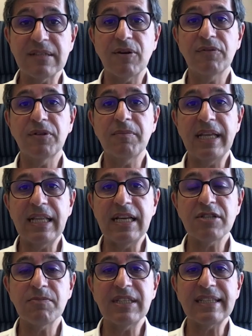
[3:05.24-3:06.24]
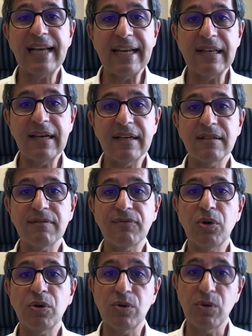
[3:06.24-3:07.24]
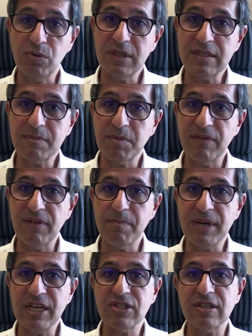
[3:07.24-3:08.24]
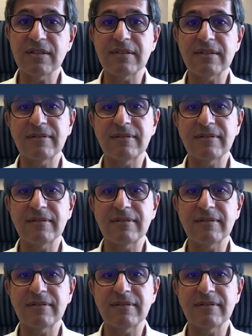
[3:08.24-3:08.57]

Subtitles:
of the management guidelines for low-risk PV patients.